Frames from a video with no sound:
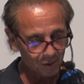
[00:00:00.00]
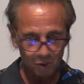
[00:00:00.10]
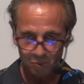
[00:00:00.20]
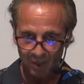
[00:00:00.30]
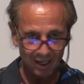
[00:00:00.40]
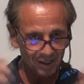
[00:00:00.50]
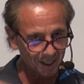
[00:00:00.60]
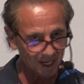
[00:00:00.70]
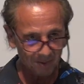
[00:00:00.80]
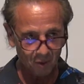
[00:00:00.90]
of those bands that
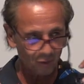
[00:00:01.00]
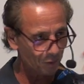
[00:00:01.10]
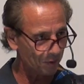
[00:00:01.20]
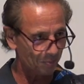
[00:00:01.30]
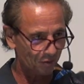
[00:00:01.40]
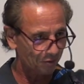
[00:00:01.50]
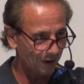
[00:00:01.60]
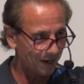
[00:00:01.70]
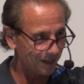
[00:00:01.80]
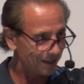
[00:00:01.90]
came over with the
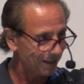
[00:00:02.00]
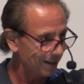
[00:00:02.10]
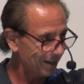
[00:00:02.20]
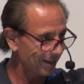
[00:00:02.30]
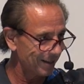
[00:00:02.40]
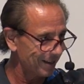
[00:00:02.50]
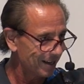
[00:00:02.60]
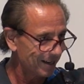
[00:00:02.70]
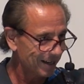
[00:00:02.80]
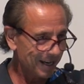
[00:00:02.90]
prophetic
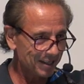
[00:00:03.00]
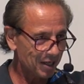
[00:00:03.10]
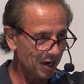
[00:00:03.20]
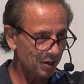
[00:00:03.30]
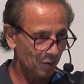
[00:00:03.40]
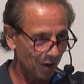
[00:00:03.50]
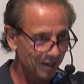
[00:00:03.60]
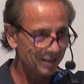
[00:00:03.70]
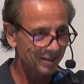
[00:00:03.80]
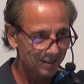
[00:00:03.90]

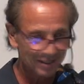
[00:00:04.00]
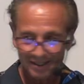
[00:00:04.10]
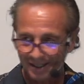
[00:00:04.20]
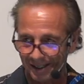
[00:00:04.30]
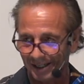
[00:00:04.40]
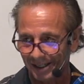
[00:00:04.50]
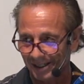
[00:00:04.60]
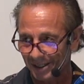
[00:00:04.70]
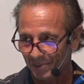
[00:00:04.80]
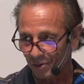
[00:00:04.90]
Antichrist
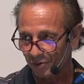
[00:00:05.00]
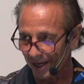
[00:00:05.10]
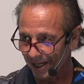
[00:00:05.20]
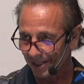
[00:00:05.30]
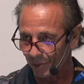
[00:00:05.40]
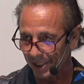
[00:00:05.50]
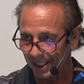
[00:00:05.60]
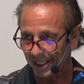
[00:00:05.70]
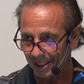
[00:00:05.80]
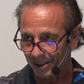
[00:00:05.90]
prophetic
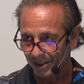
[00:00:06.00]
release